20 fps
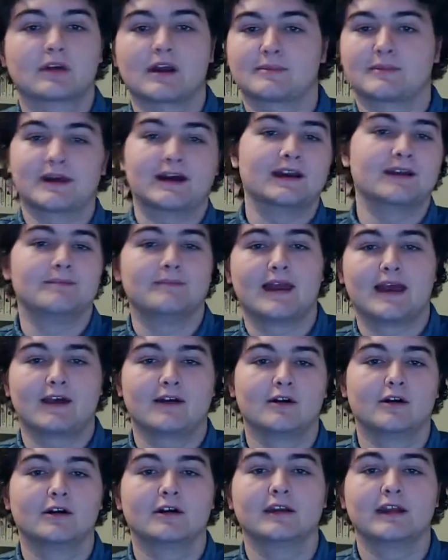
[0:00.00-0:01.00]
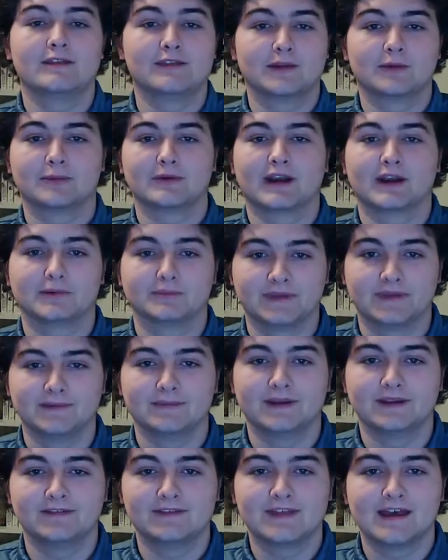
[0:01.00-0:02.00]
I'm kind of meh on, and then when I
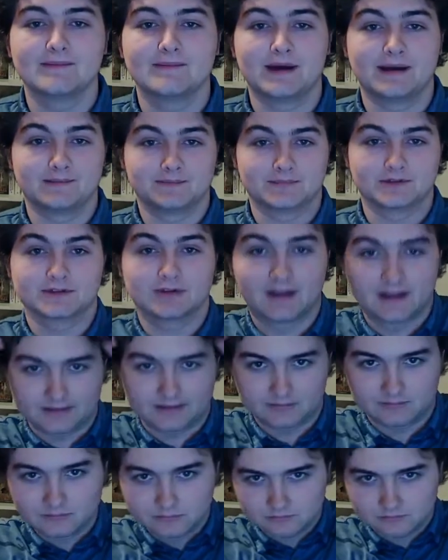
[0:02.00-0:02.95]
reread them, I'm just like...